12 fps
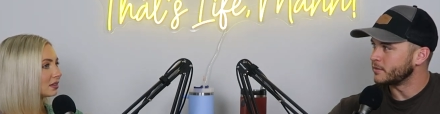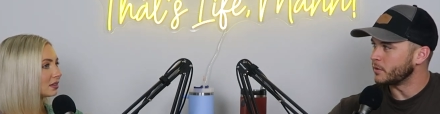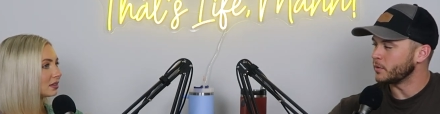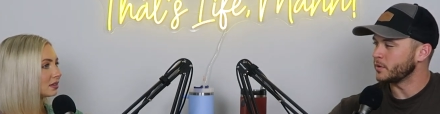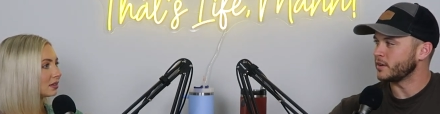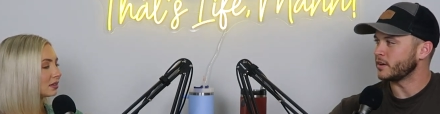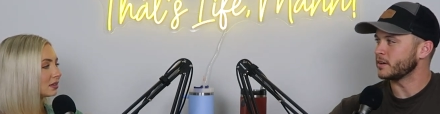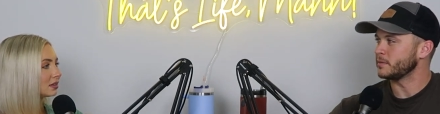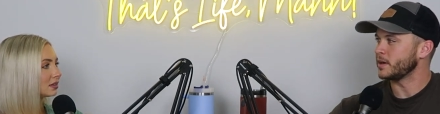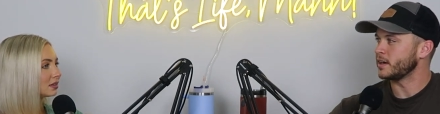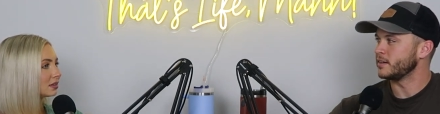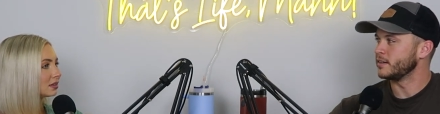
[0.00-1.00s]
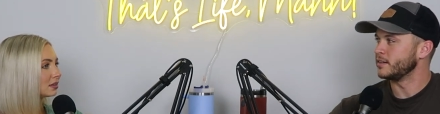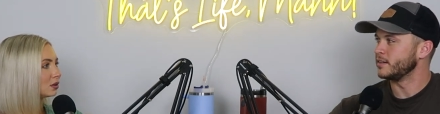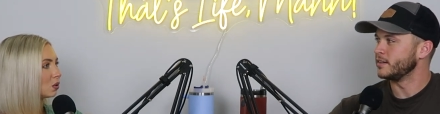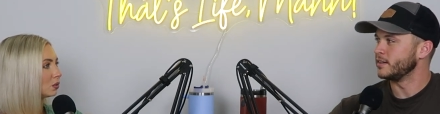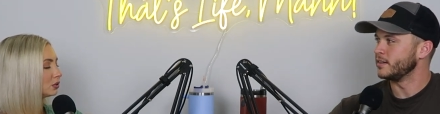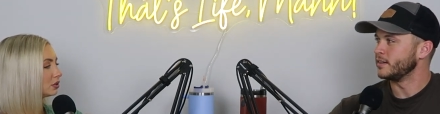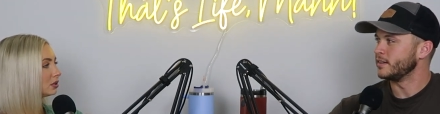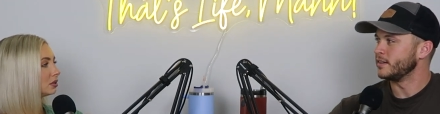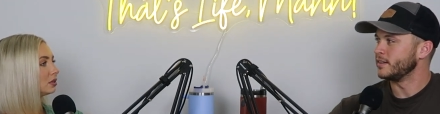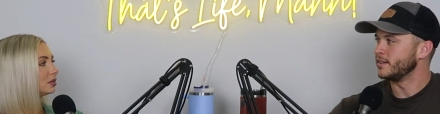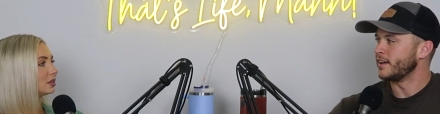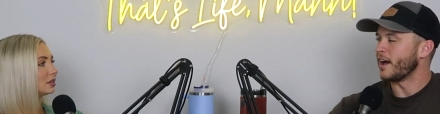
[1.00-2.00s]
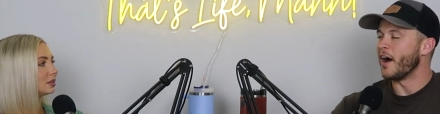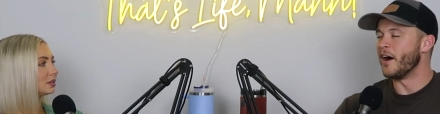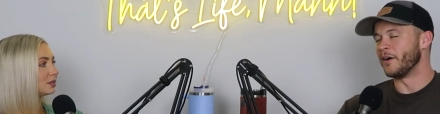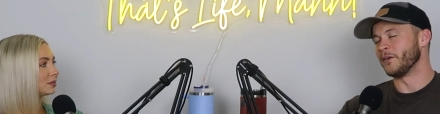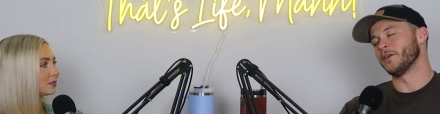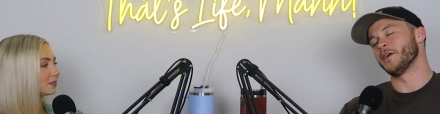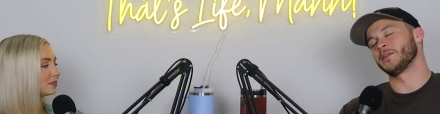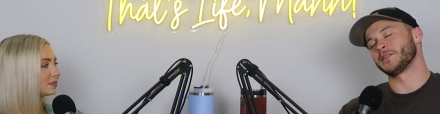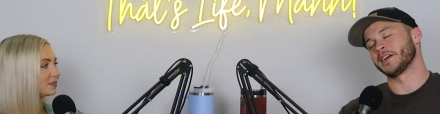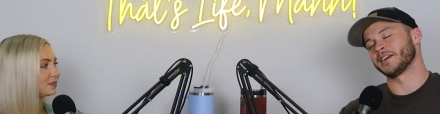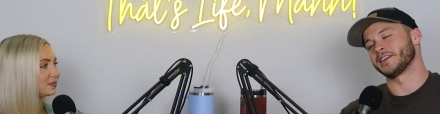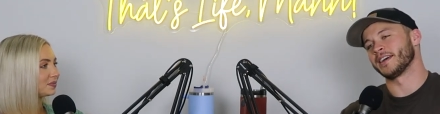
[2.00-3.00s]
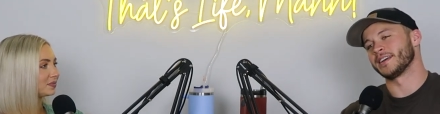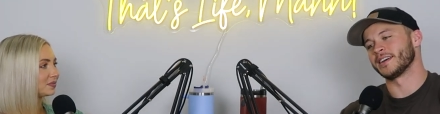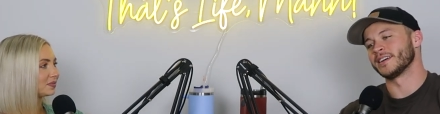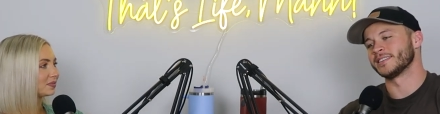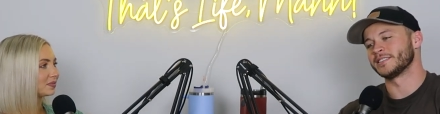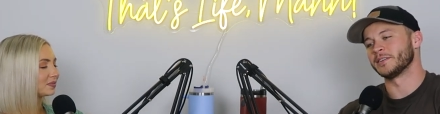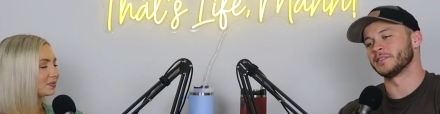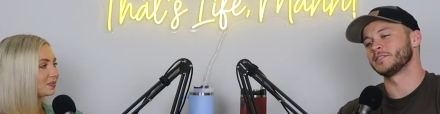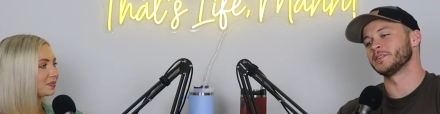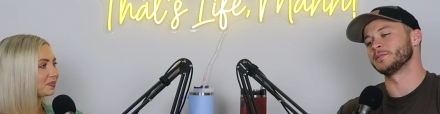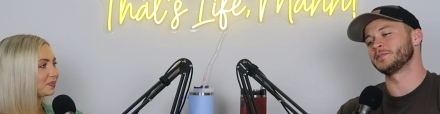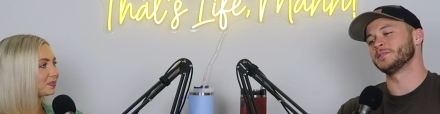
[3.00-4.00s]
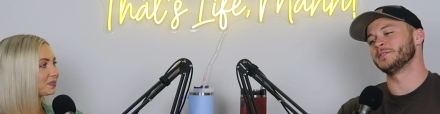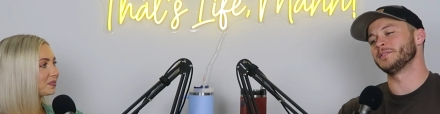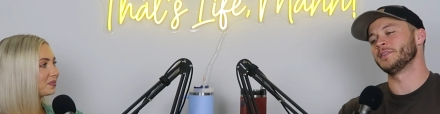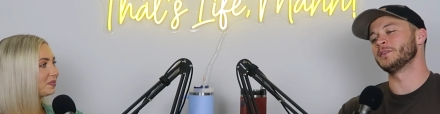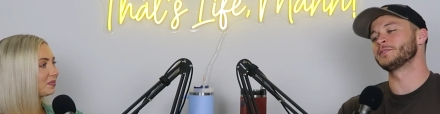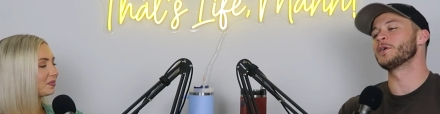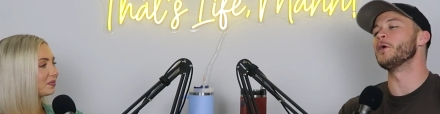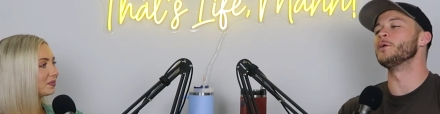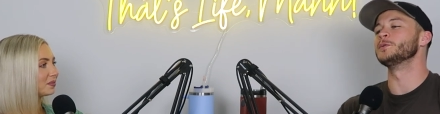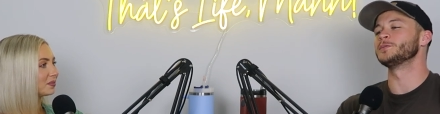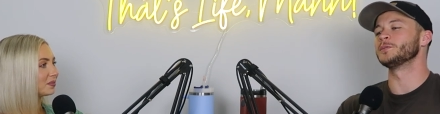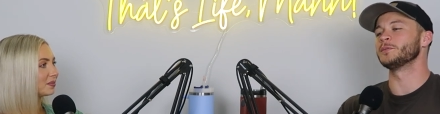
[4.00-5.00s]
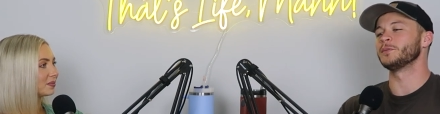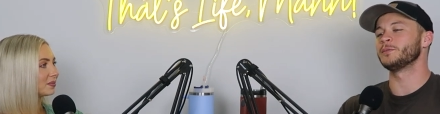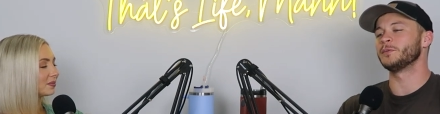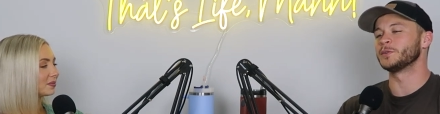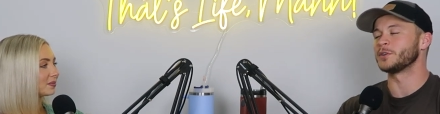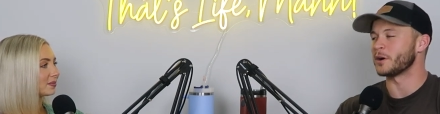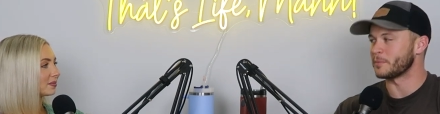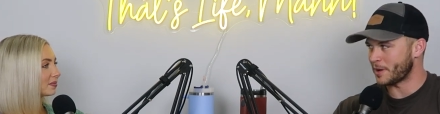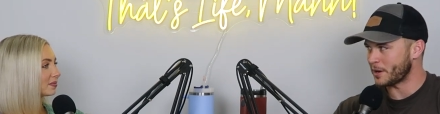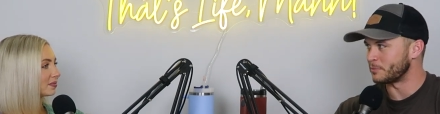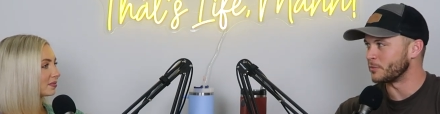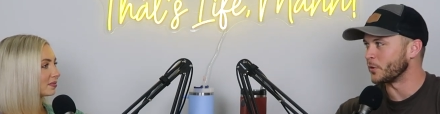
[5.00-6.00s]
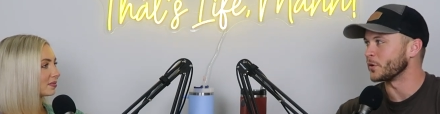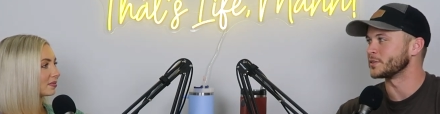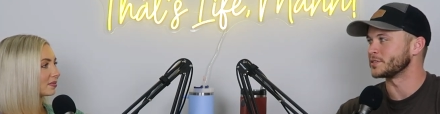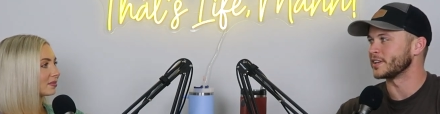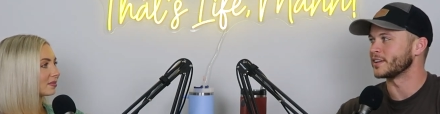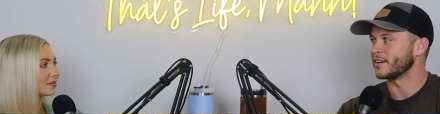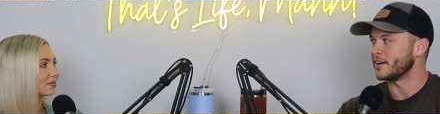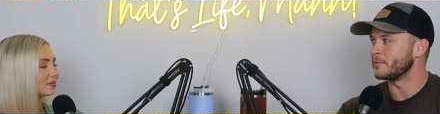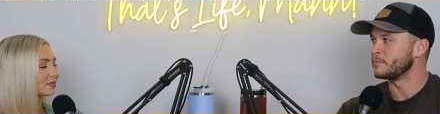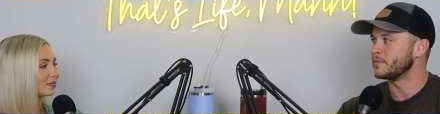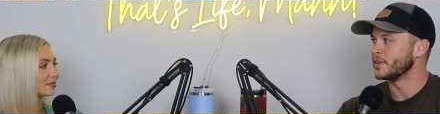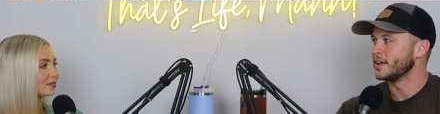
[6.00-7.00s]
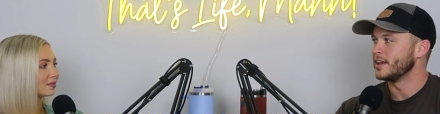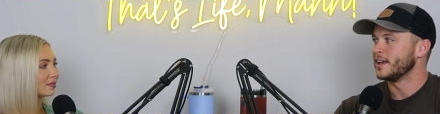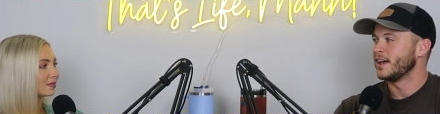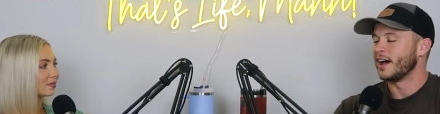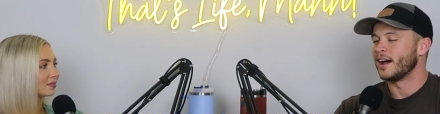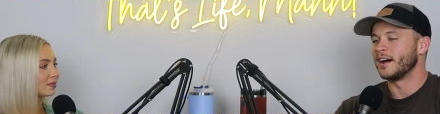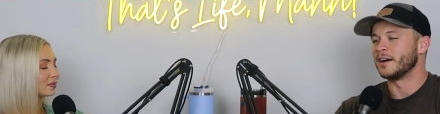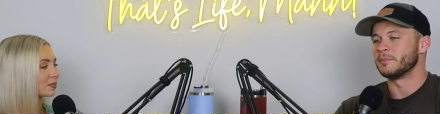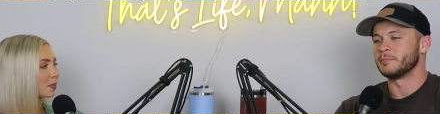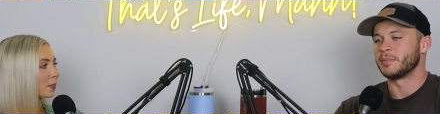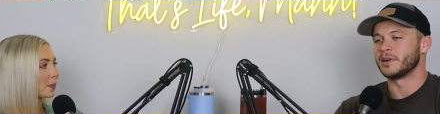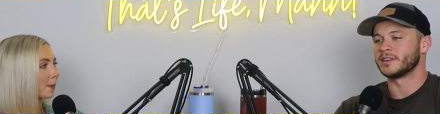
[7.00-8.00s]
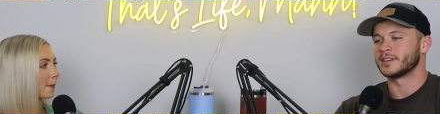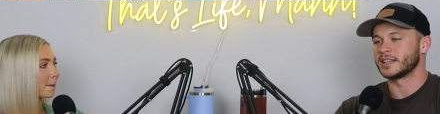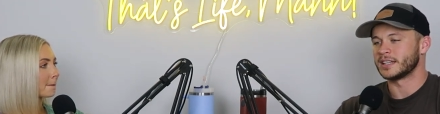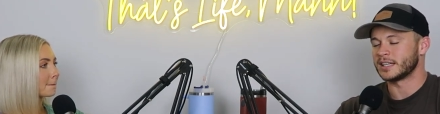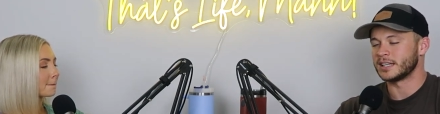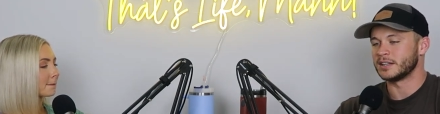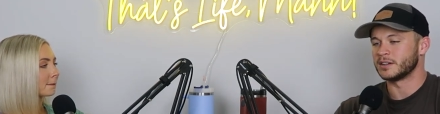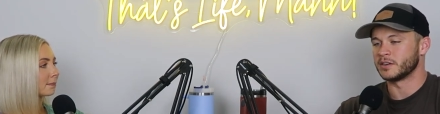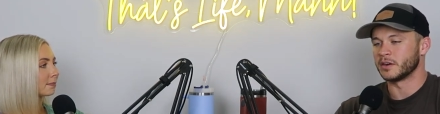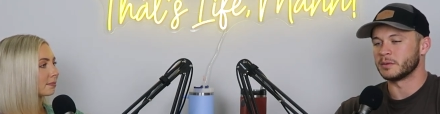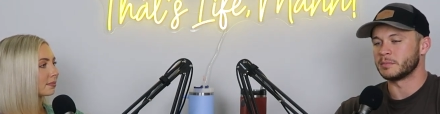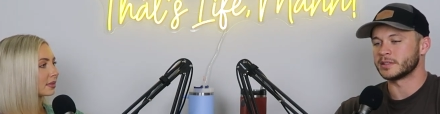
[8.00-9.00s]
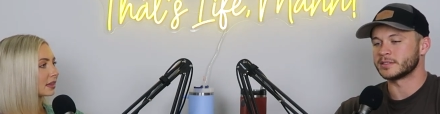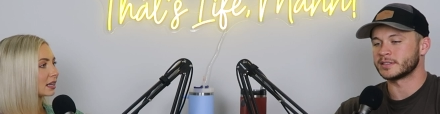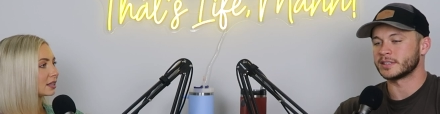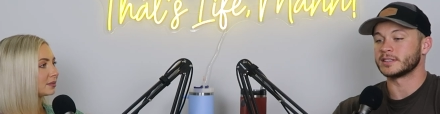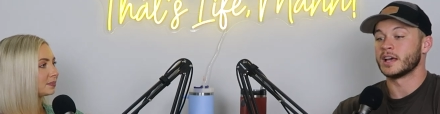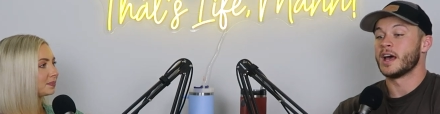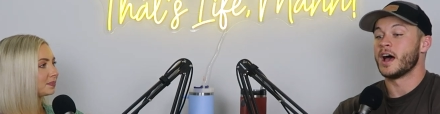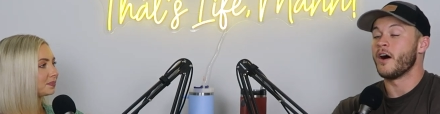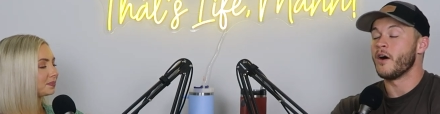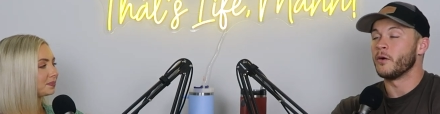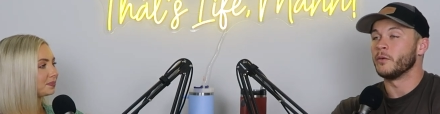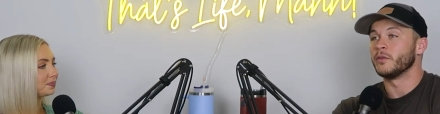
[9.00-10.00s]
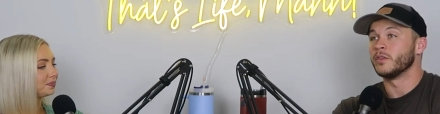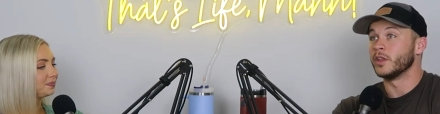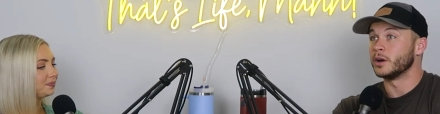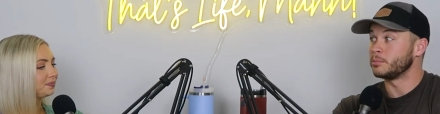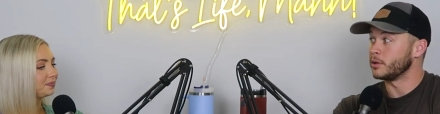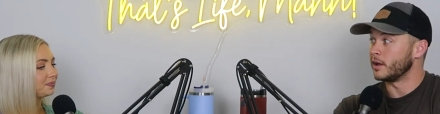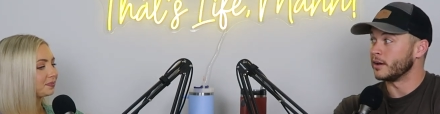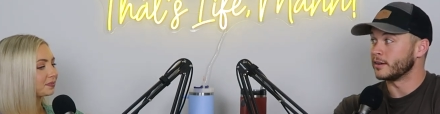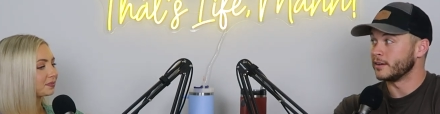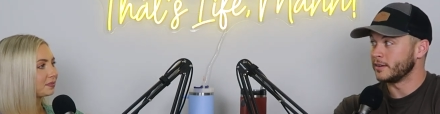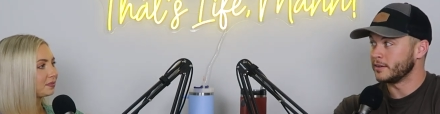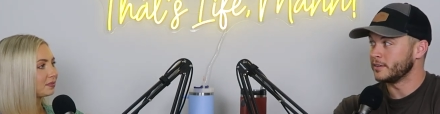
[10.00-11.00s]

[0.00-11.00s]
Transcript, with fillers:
Speaker 1: What were we talking about? Goals. Oh, oh, yeah, yeah, yeah. So, so those goals, we'll talk about them more as they come. Um, but to continue to grow the businesses, oh, little plug